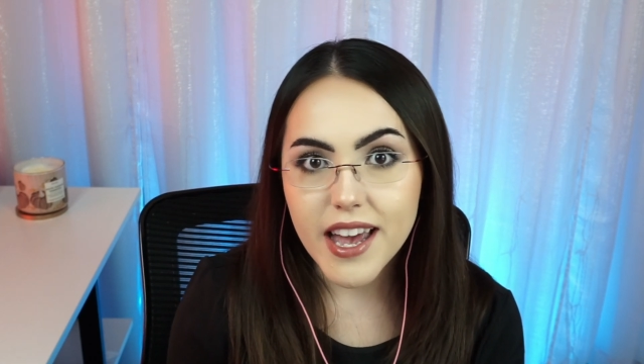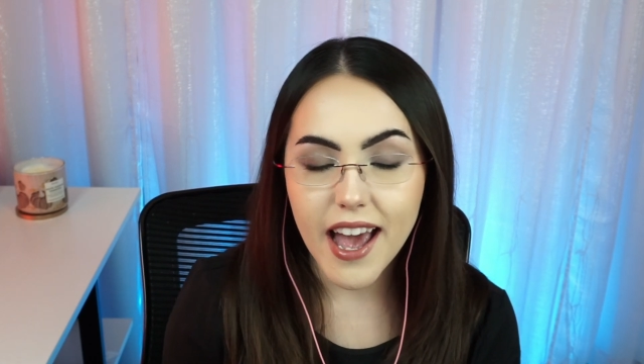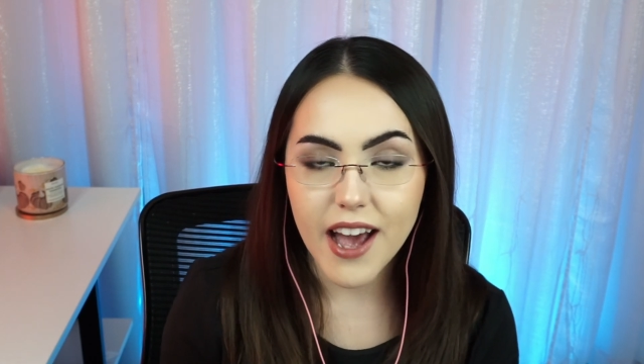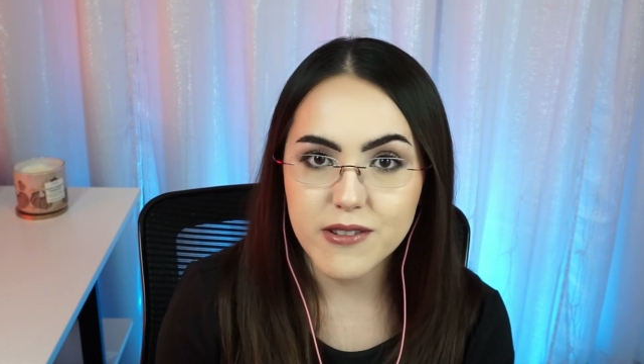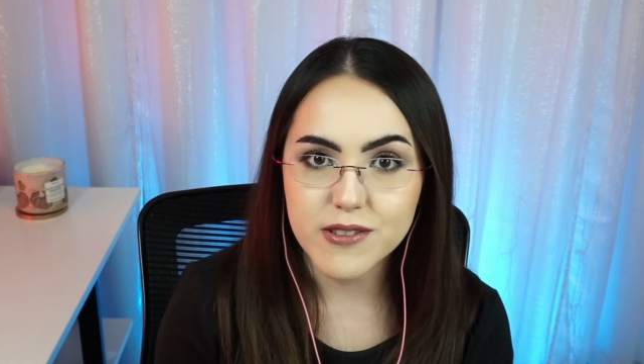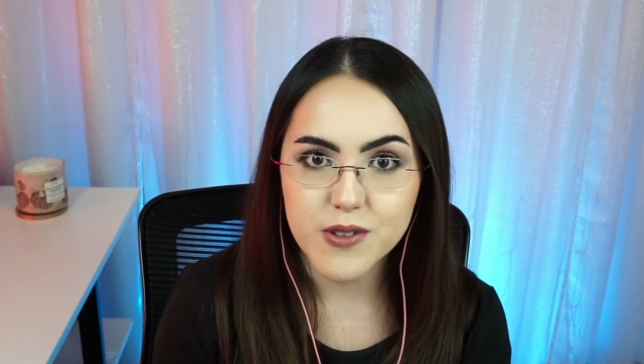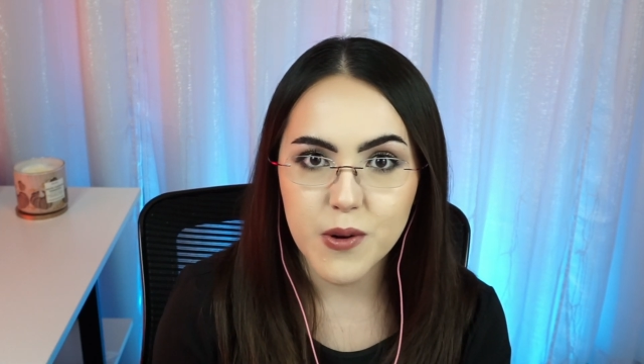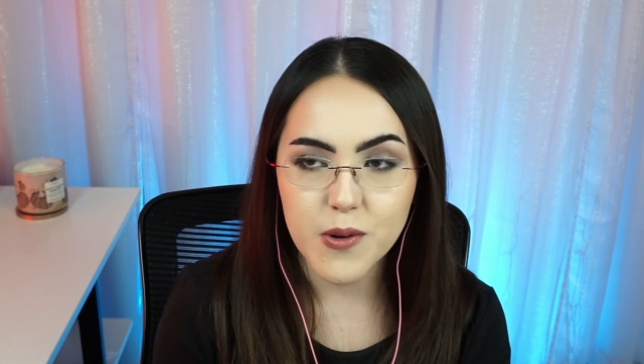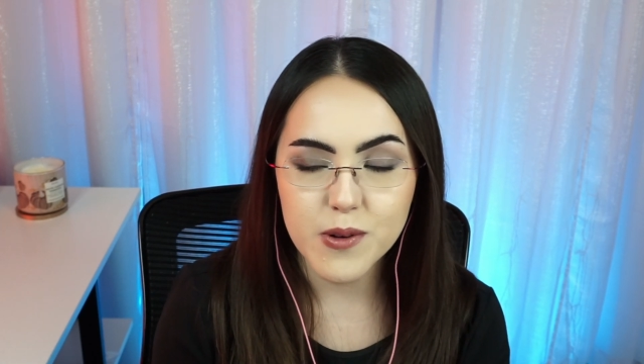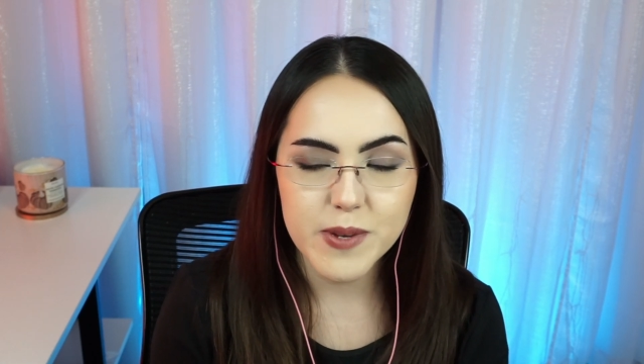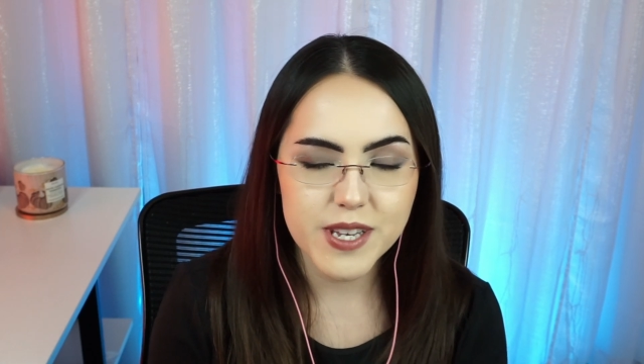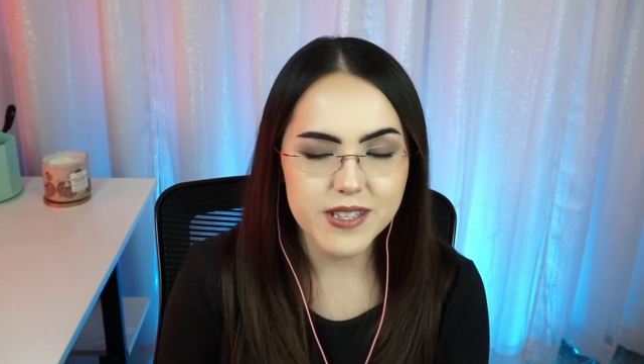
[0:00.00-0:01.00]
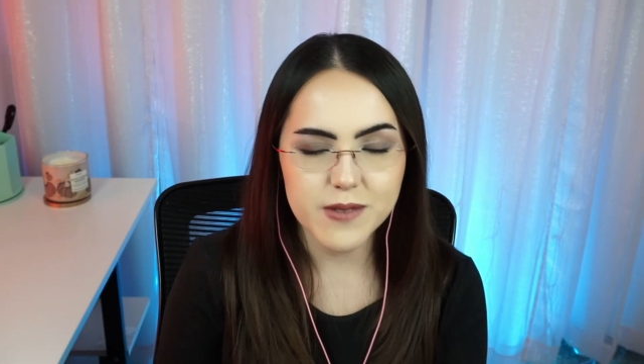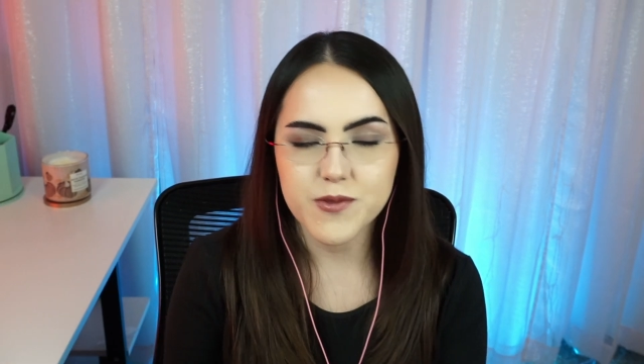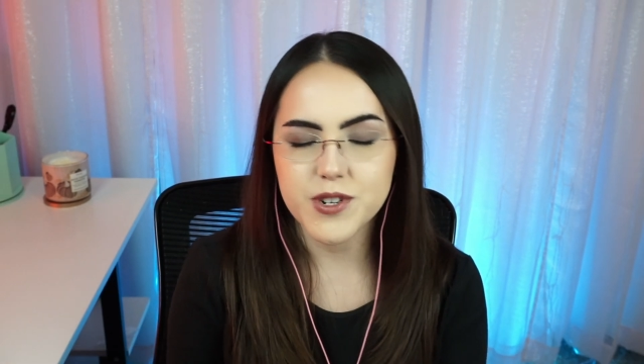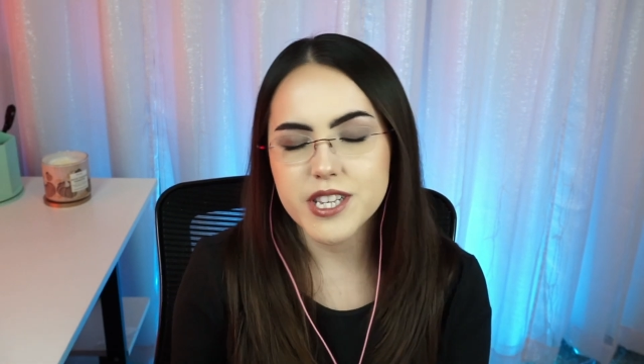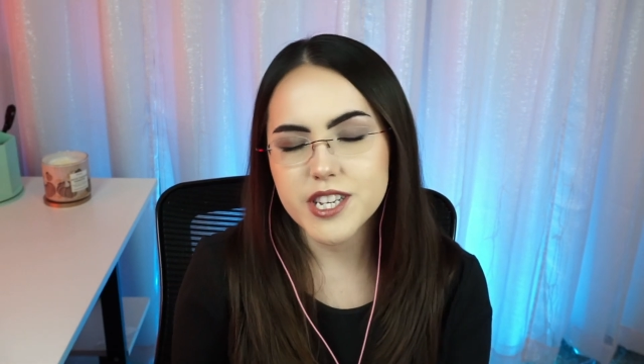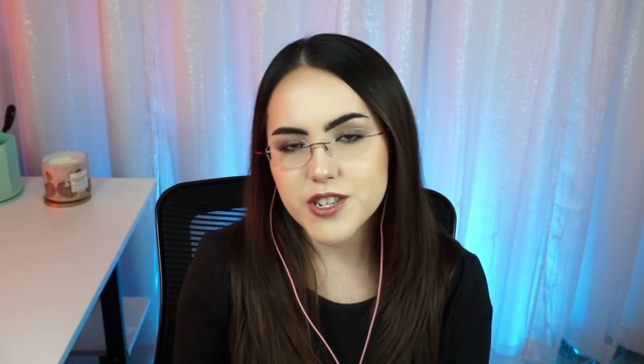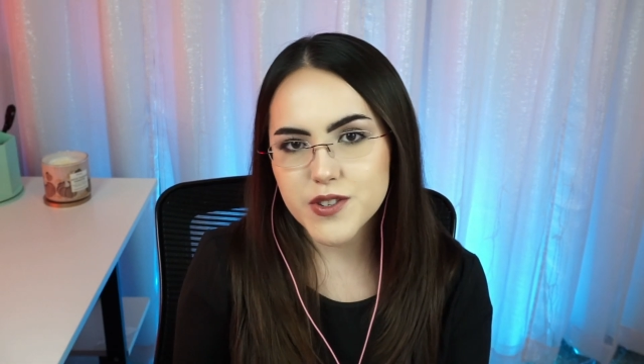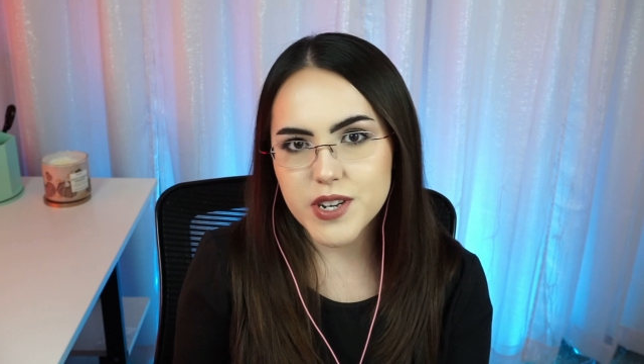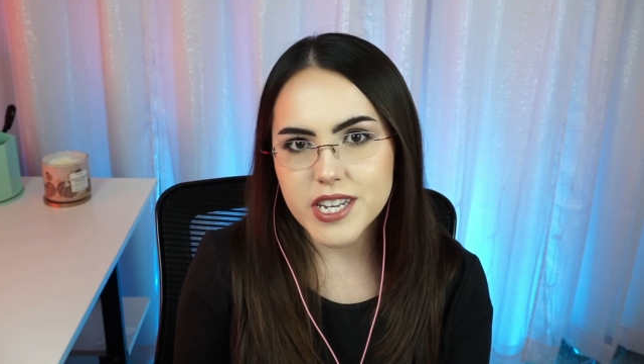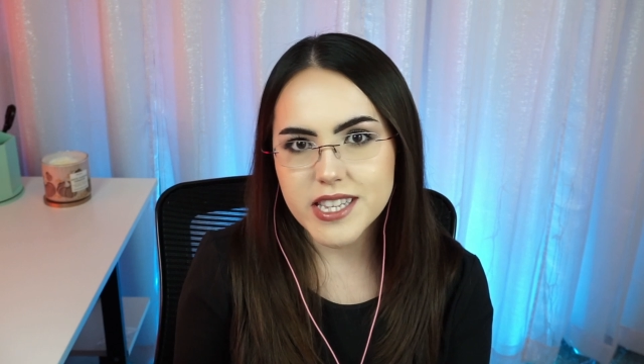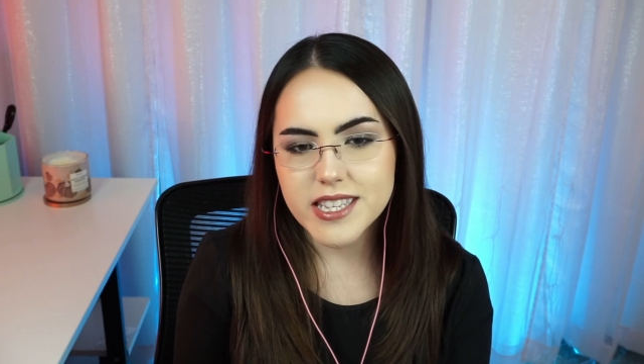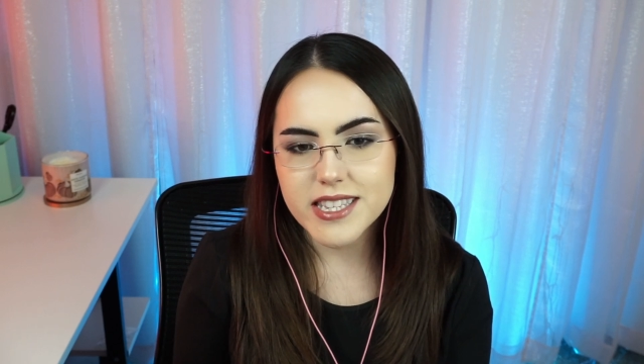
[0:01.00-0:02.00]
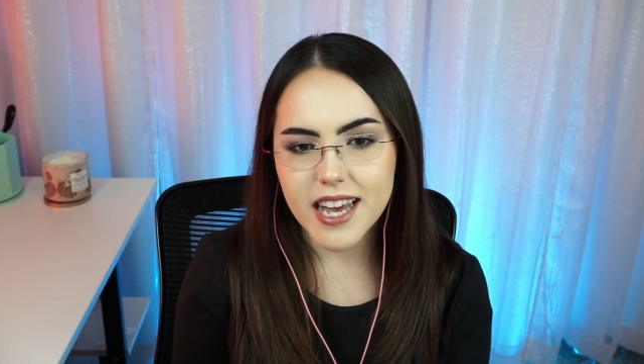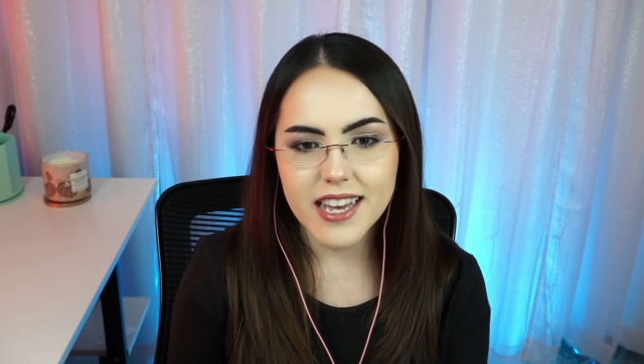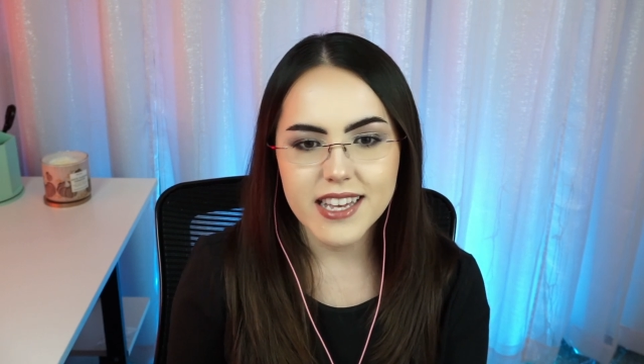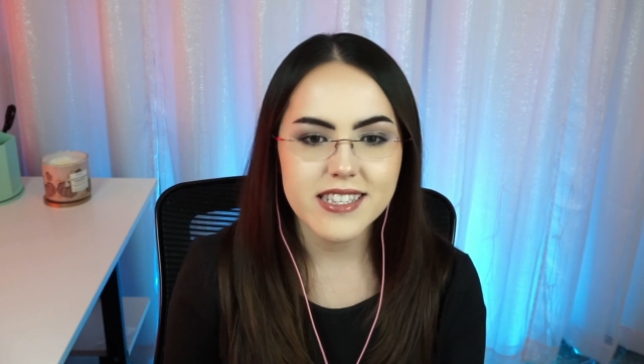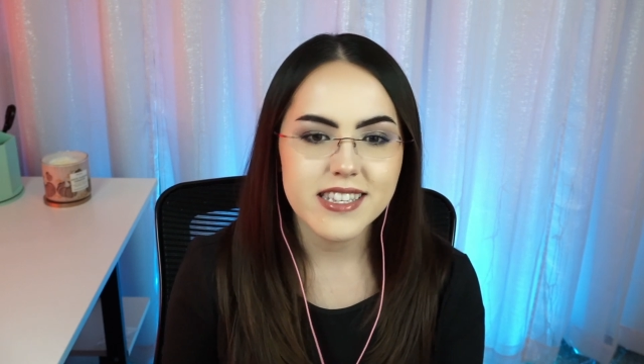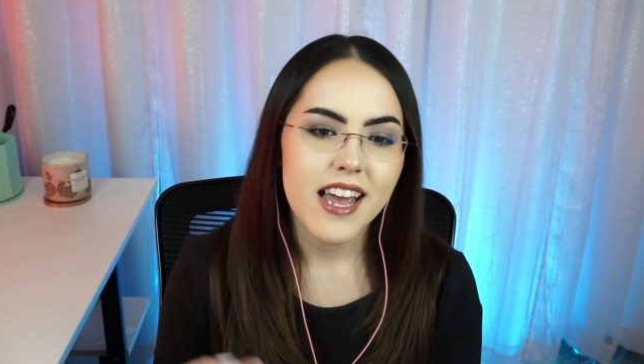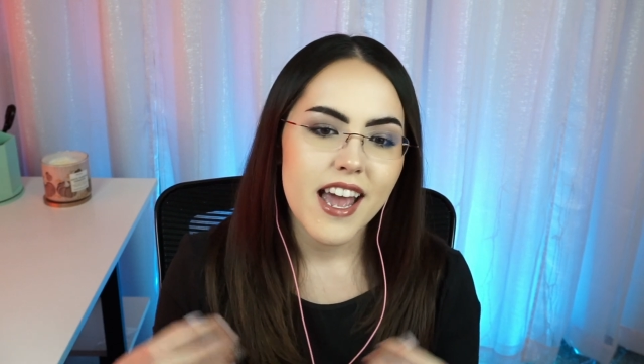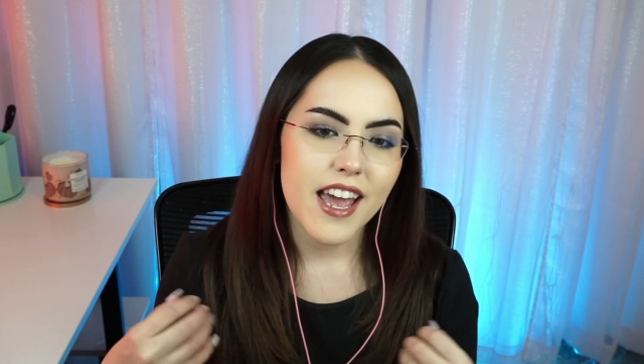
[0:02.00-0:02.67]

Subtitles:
household because I'm really enjoying these guys